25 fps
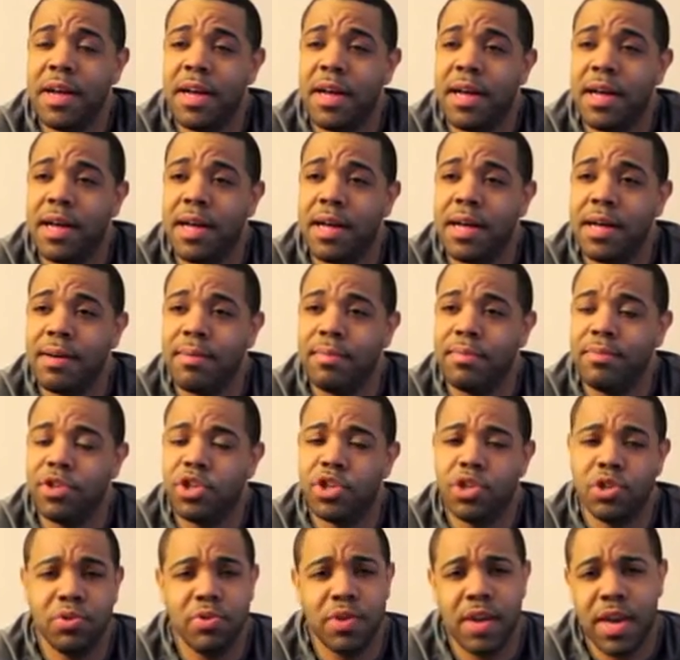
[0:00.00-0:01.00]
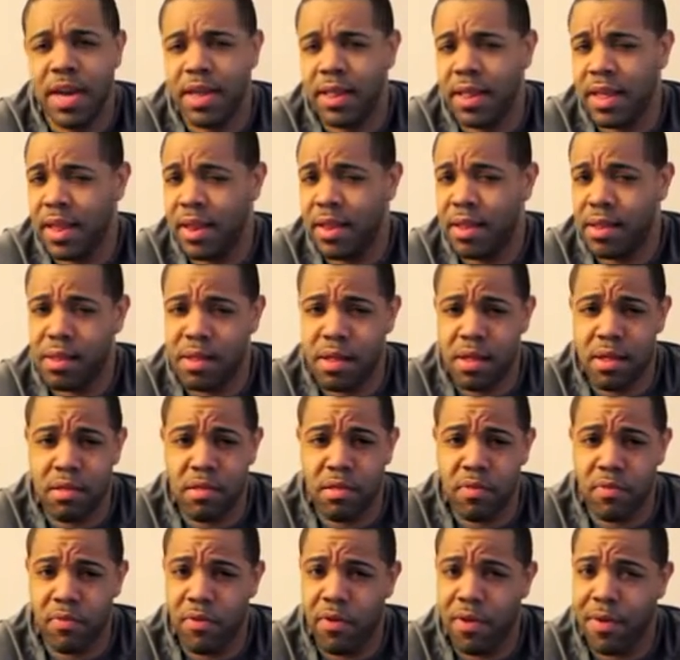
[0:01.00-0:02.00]
um, just so you guys get a
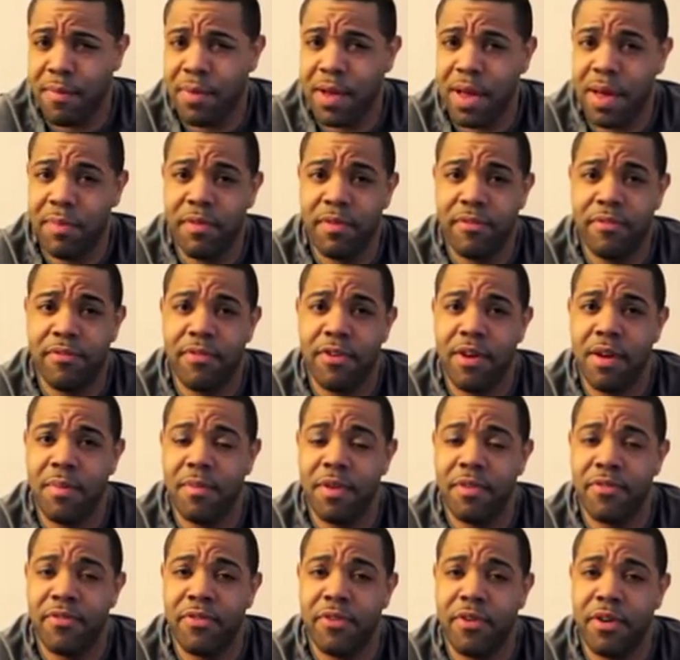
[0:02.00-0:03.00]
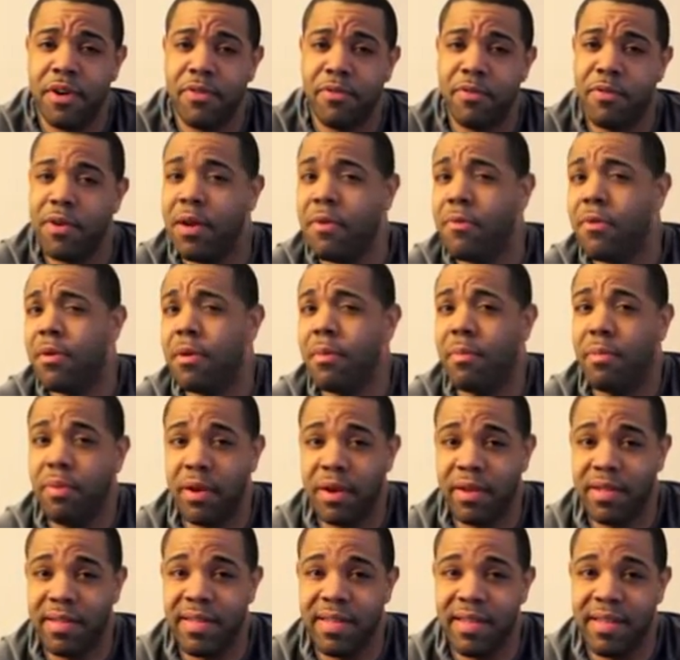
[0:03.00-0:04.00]
sense of where I'm coming from as far as what I want to
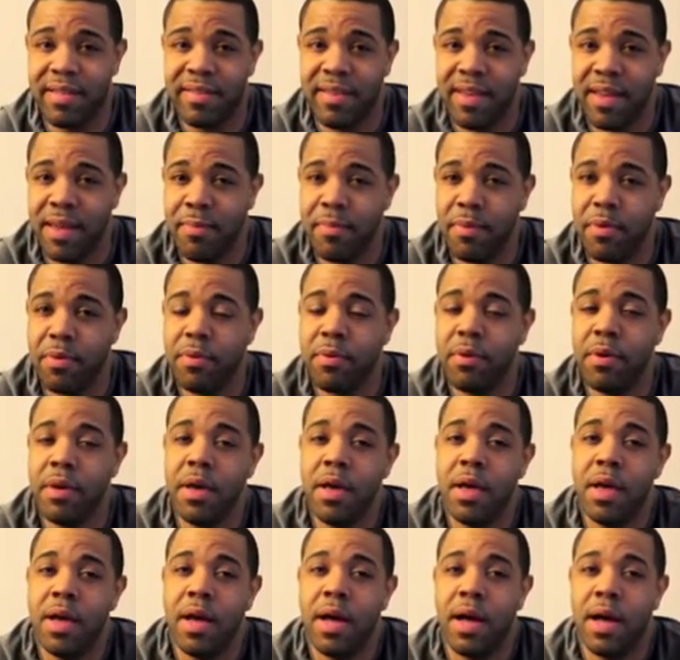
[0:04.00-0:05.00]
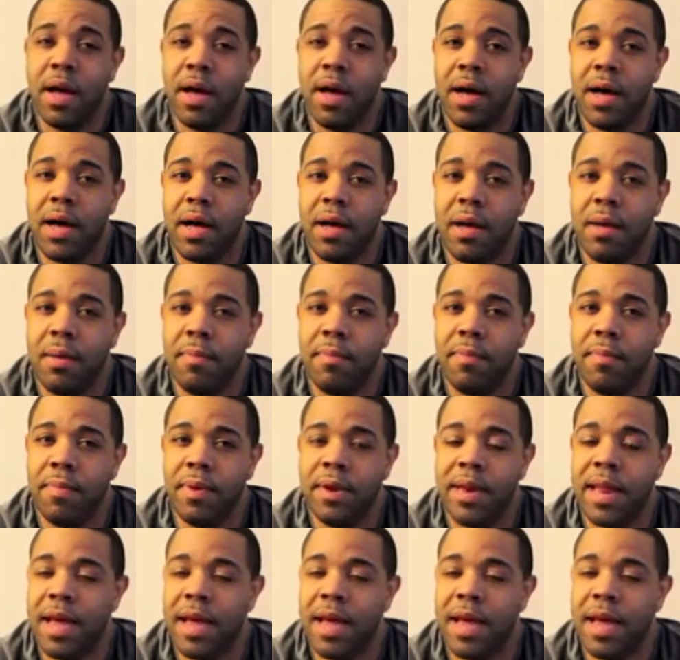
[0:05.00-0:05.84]
bring to the table um,